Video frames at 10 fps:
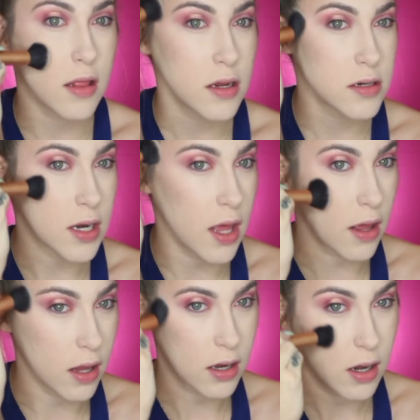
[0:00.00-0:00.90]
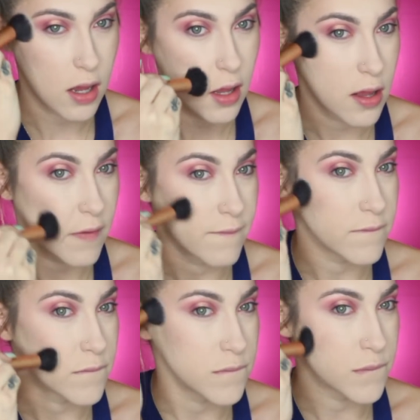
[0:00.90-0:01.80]
I learned that
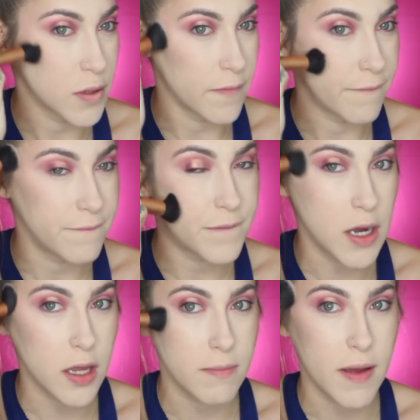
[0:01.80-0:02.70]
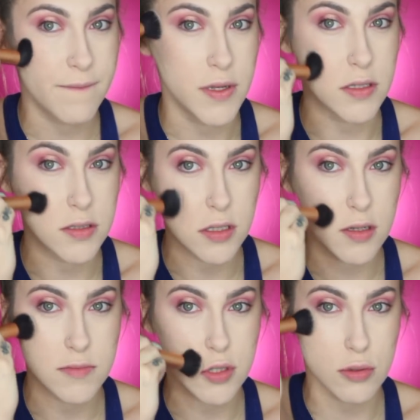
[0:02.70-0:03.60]
from fucking my face
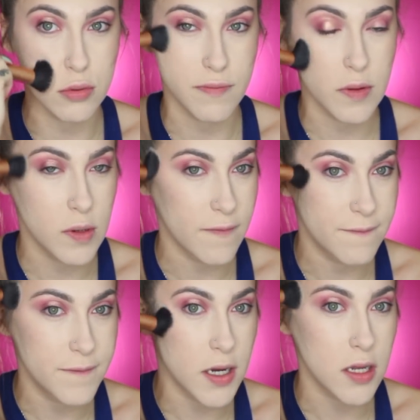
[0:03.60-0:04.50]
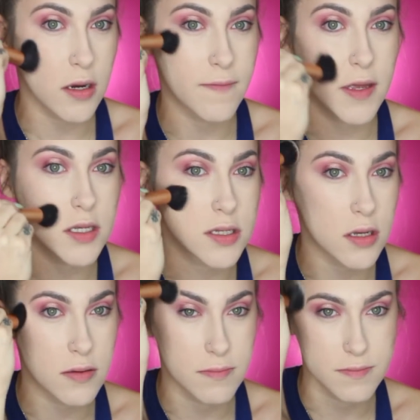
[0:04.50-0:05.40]
up. So if you want to fuck your face
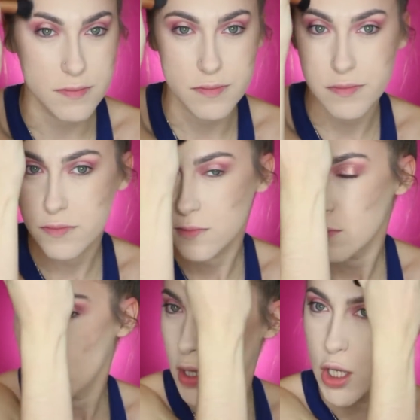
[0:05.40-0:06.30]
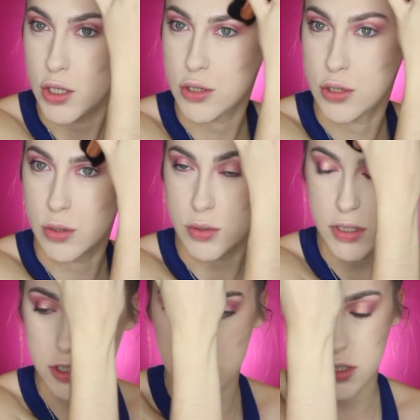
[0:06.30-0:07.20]
up, don't
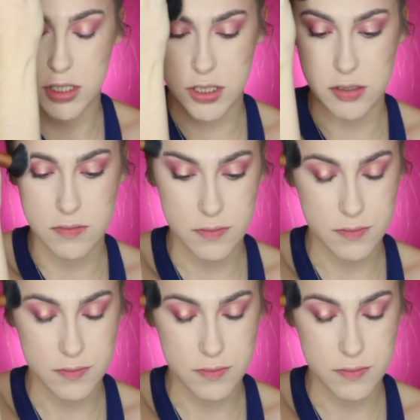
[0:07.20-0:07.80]
clean your shit.